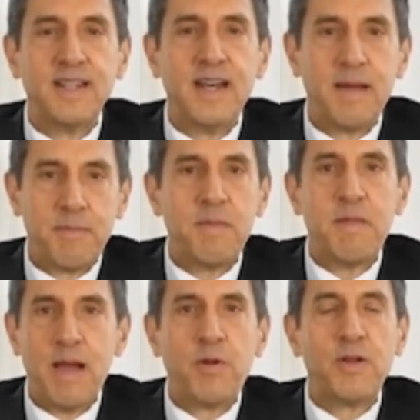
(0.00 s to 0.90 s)
I'm going to be
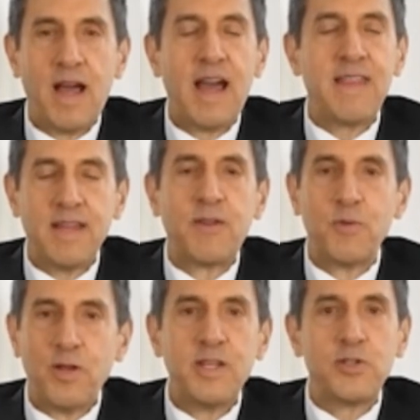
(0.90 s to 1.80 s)
able to, I think,
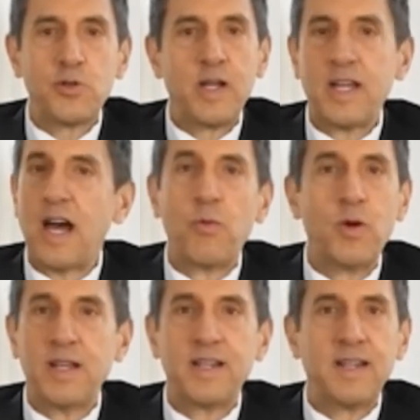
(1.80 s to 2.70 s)
really enjoy, God
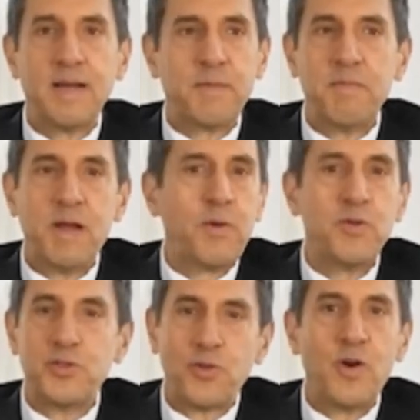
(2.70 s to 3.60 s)
willing. I'm going to be able to
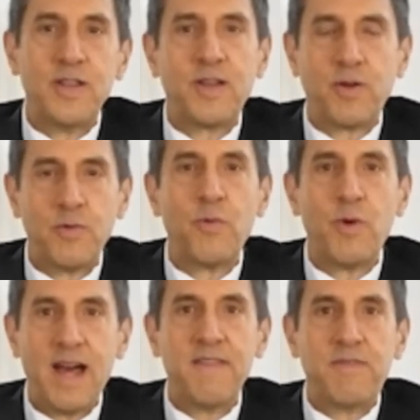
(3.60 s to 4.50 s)
enjoy what
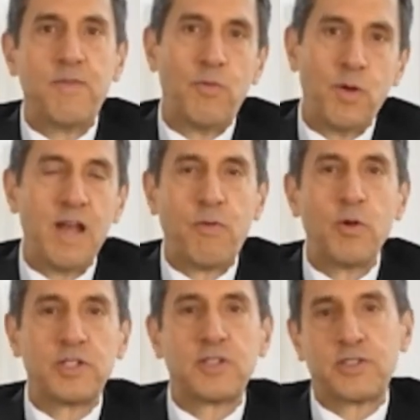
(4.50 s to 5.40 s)
I've
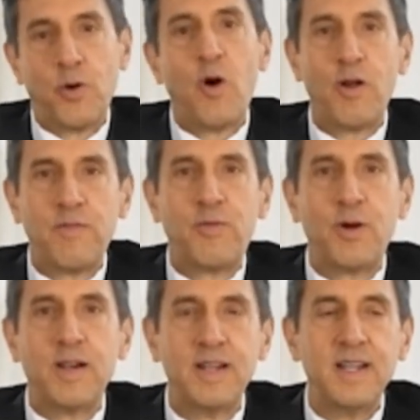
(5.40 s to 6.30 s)
worked so hard
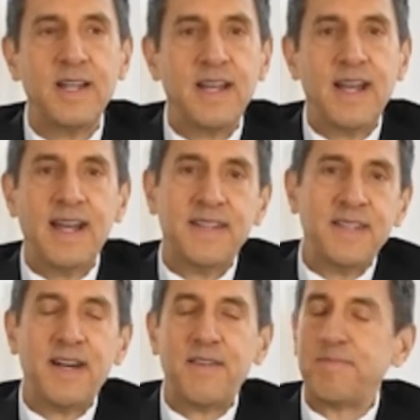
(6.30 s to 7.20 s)
for. And
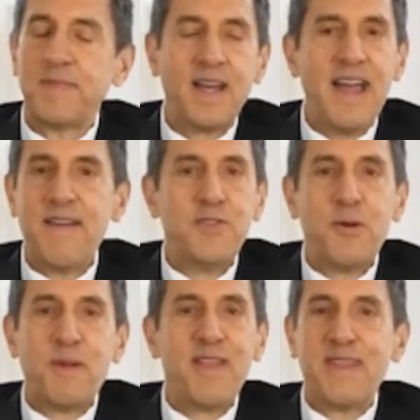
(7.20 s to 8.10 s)
I have
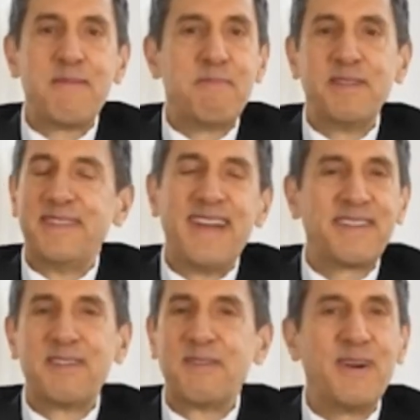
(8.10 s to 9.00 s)
nobody to thank but
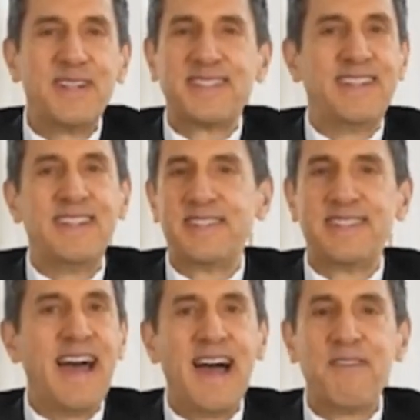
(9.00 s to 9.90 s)
Dr. Weiss and his
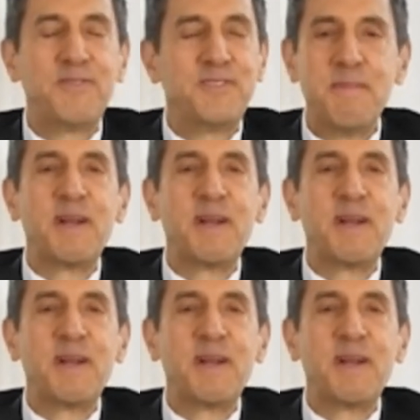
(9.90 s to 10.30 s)
staff. They've been